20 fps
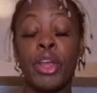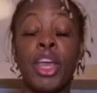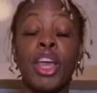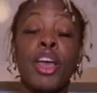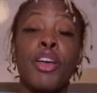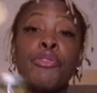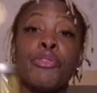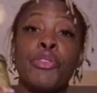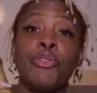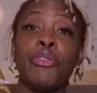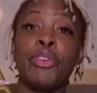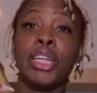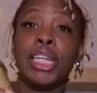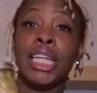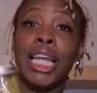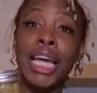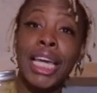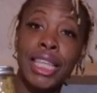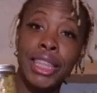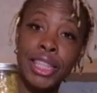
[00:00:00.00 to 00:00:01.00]
if you
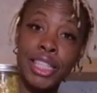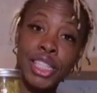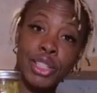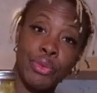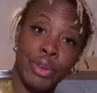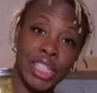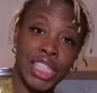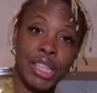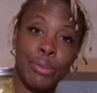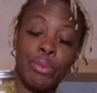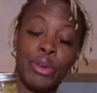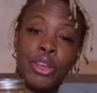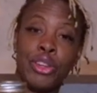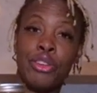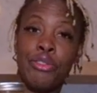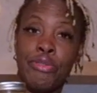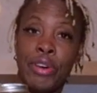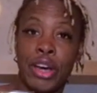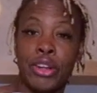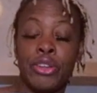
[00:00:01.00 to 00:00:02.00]
like this recipe and you
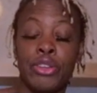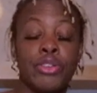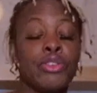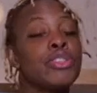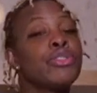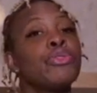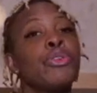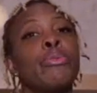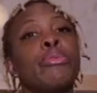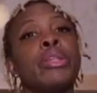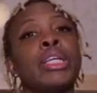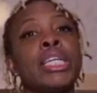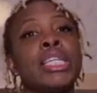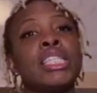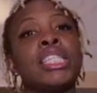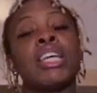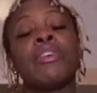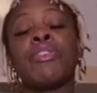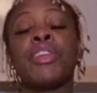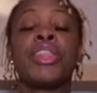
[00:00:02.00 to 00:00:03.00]
found it useful, please
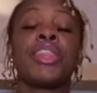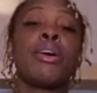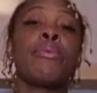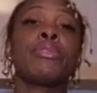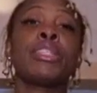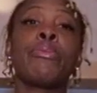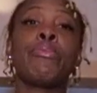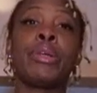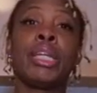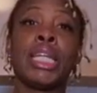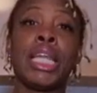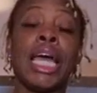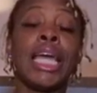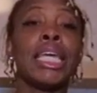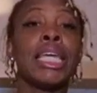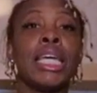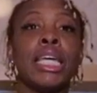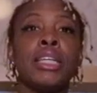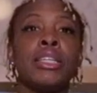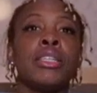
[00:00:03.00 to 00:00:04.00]
give it a thumbs up and
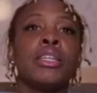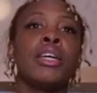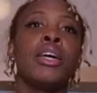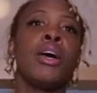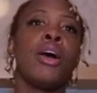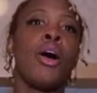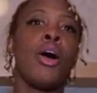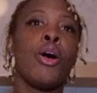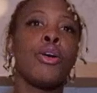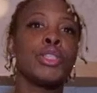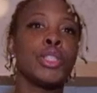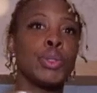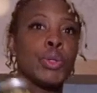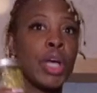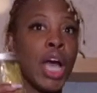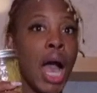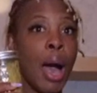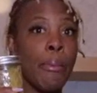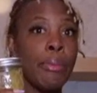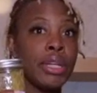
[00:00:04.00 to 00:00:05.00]
like it. Also
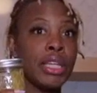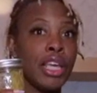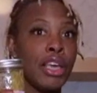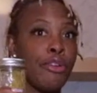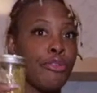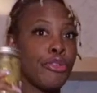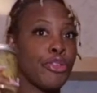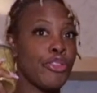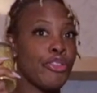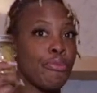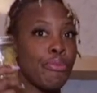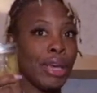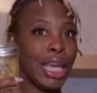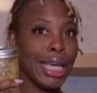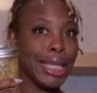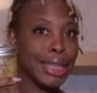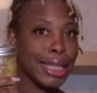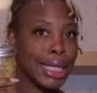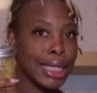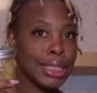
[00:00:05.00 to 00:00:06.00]
comment if you've
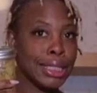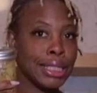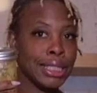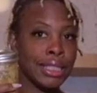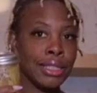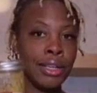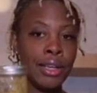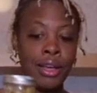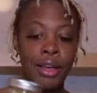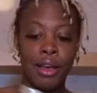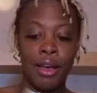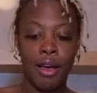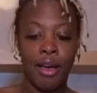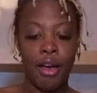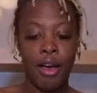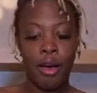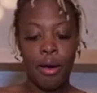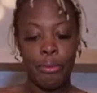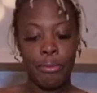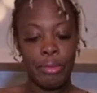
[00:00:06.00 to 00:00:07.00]
made this,
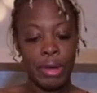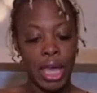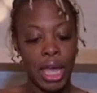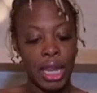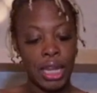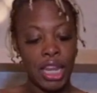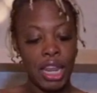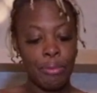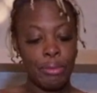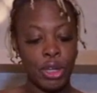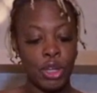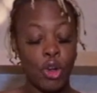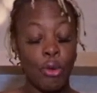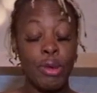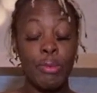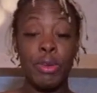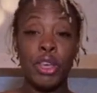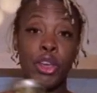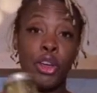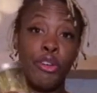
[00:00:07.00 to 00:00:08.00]
and let me know
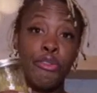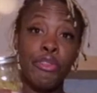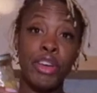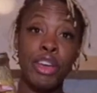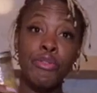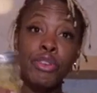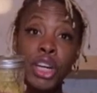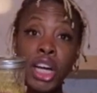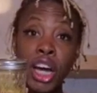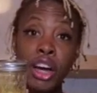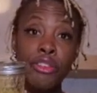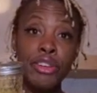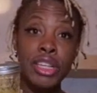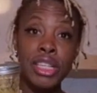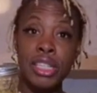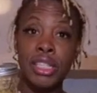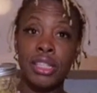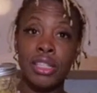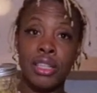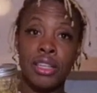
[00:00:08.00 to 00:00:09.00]
maybe your favorite
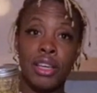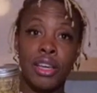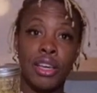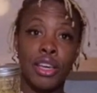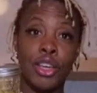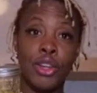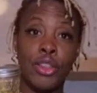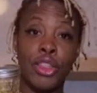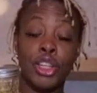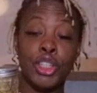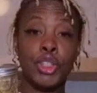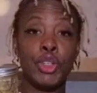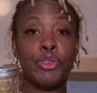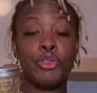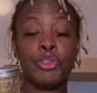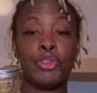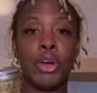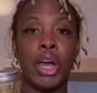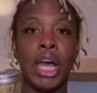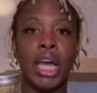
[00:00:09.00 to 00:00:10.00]
curries that you've
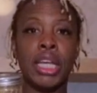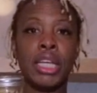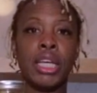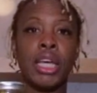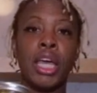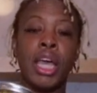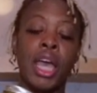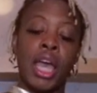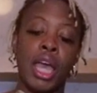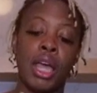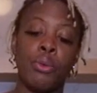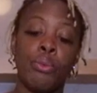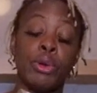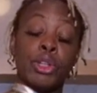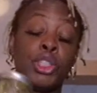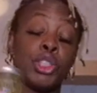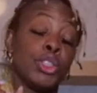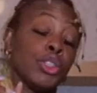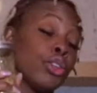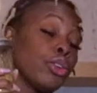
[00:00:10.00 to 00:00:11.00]
tried and
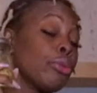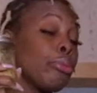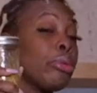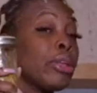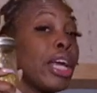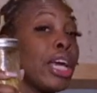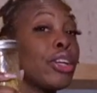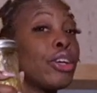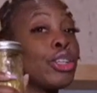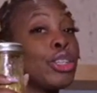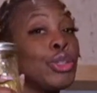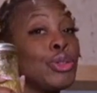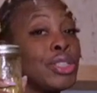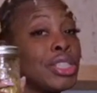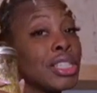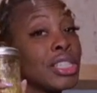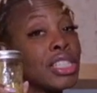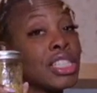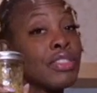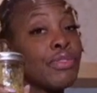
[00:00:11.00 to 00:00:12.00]
what you plan on
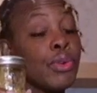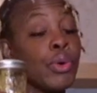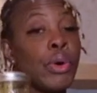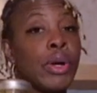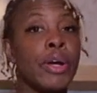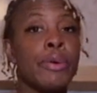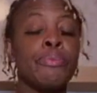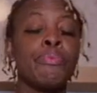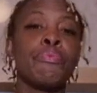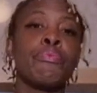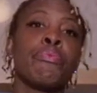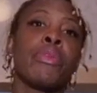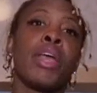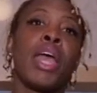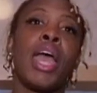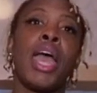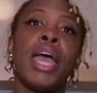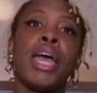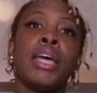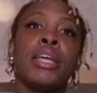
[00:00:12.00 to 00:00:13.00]
using this for.
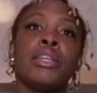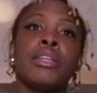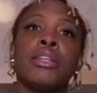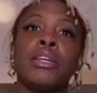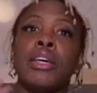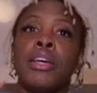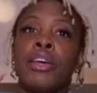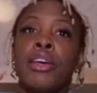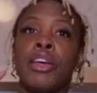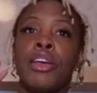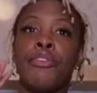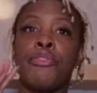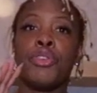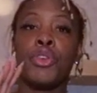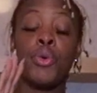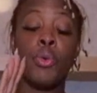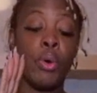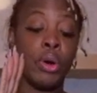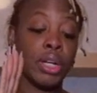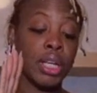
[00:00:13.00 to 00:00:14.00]
And if
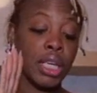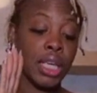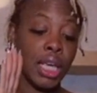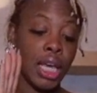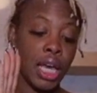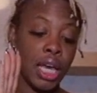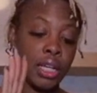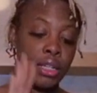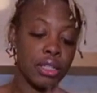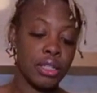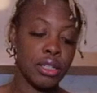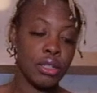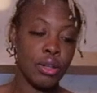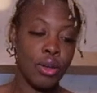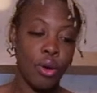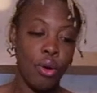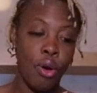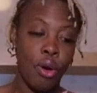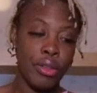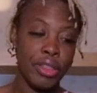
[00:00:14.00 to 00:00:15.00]
you want to get
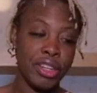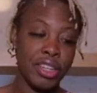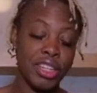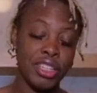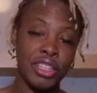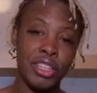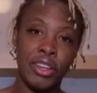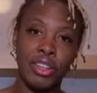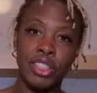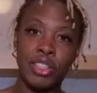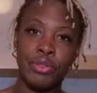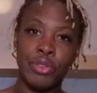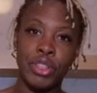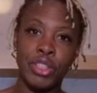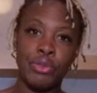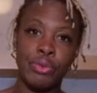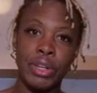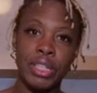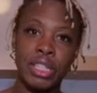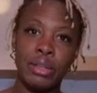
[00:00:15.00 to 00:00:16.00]
all the details for
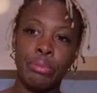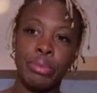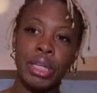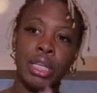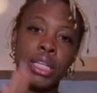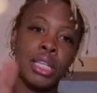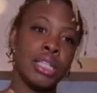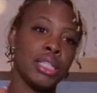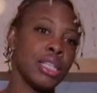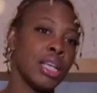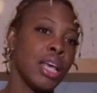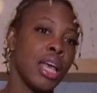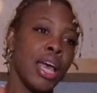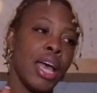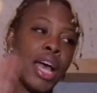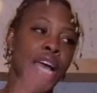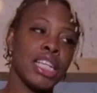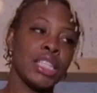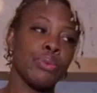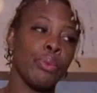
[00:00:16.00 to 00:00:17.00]
this recipes,
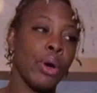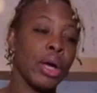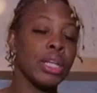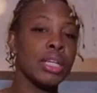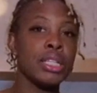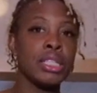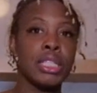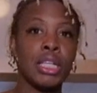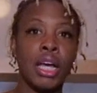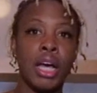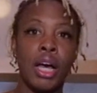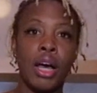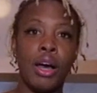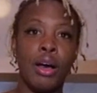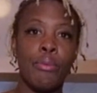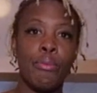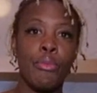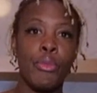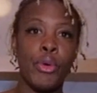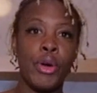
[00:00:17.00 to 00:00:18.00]
as well as
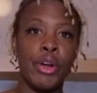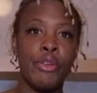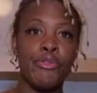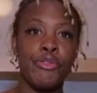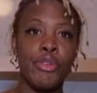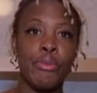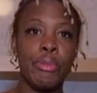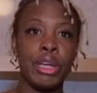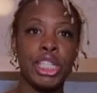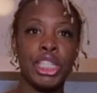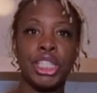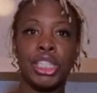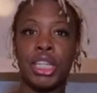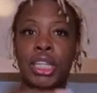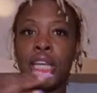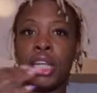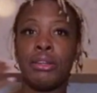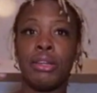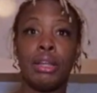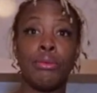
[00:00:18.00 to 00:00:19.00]
more information
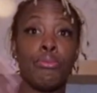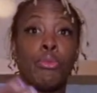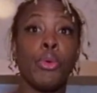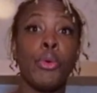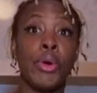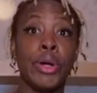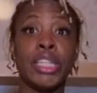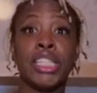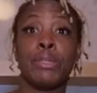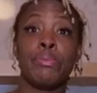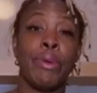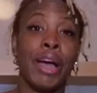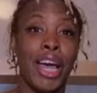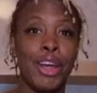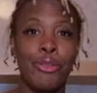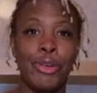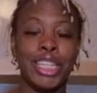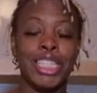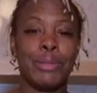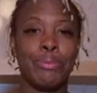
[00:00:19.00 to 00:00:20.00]
and more
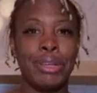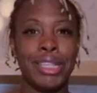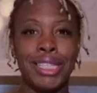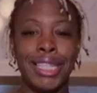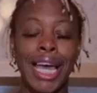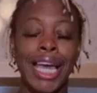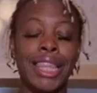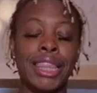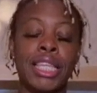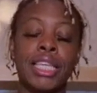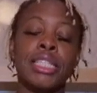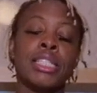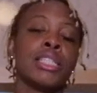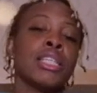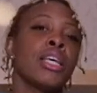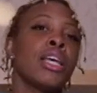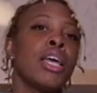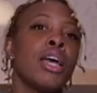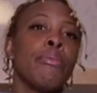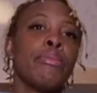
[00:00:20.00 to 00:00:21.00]
inspired recipes like this,
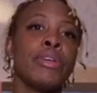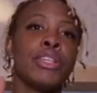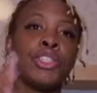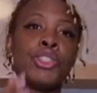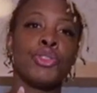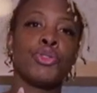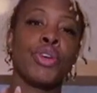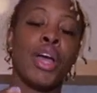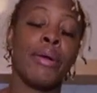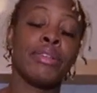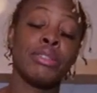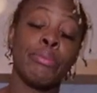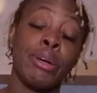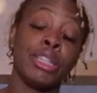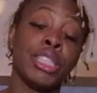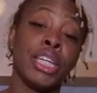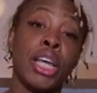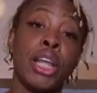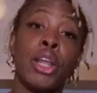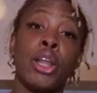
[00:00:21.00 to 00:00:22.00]
please subscribe to my
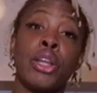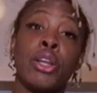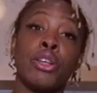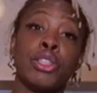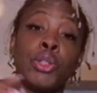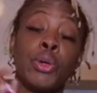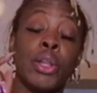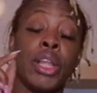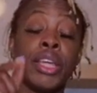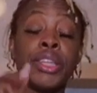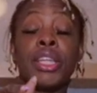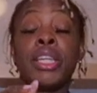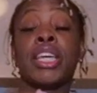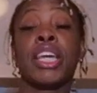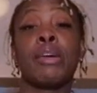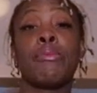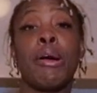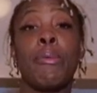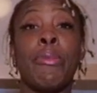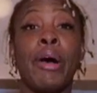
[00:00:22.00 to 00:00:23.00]
channel and also click the link
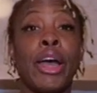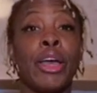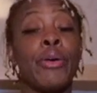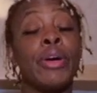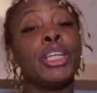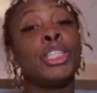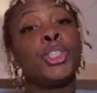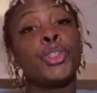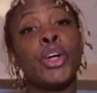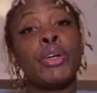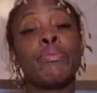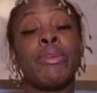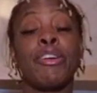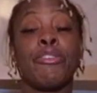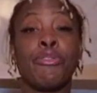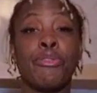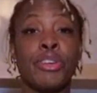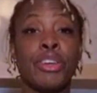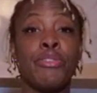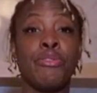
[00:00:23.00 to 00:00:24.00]
in my bio and join my
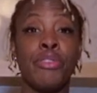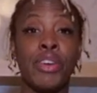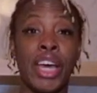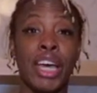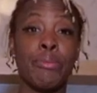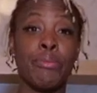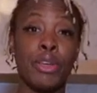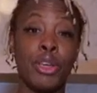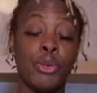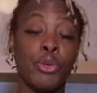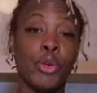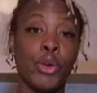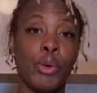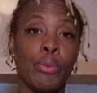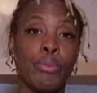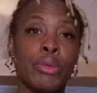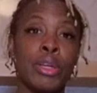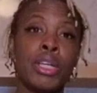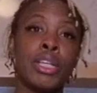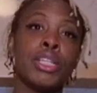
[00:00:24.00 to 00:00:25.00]
free VIP group.
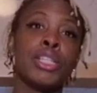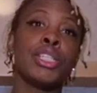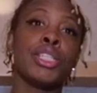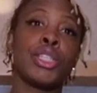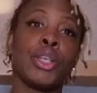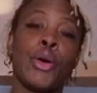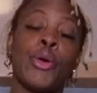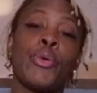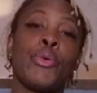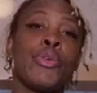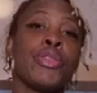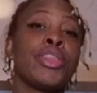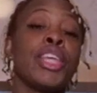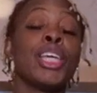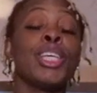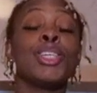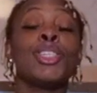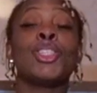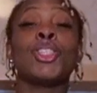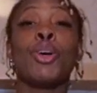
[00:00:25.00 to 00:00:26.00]
So
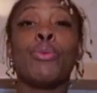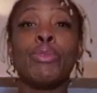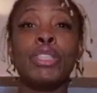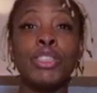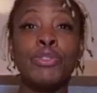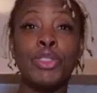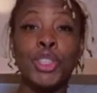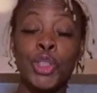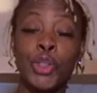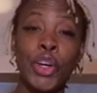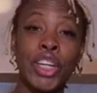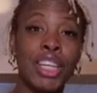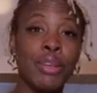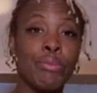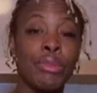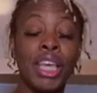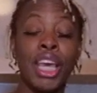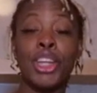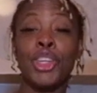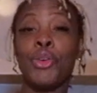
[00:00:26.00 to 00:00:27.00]
thank you so much for joining
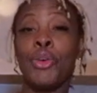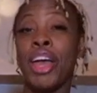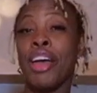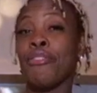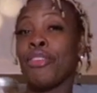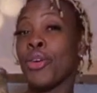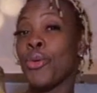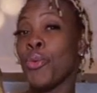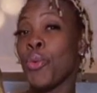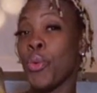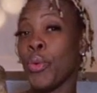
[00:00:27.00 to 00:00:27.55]
me, and you have a